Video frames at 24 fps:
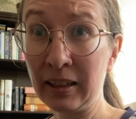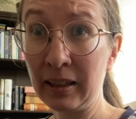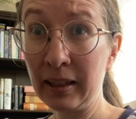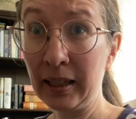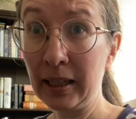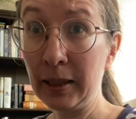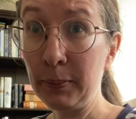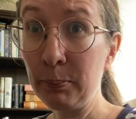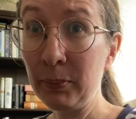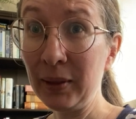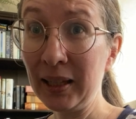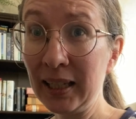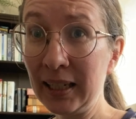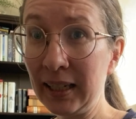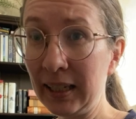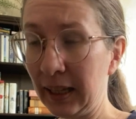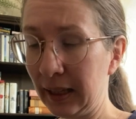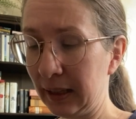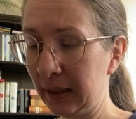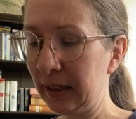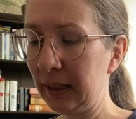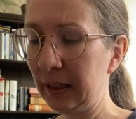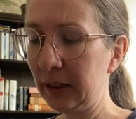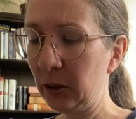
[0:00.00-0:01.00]

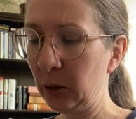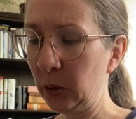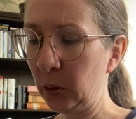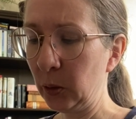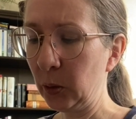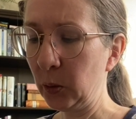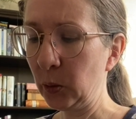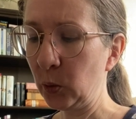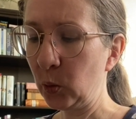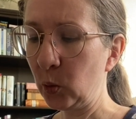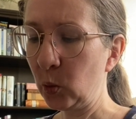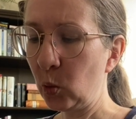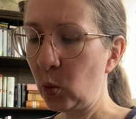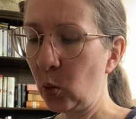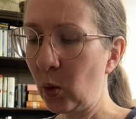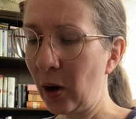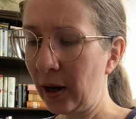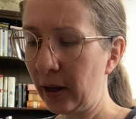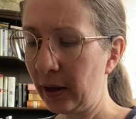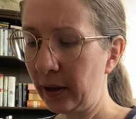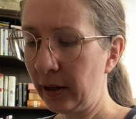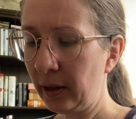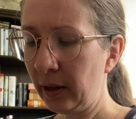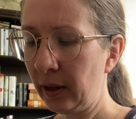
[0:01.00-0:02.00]
immediately knew
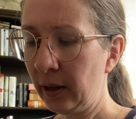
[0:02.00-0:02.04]
what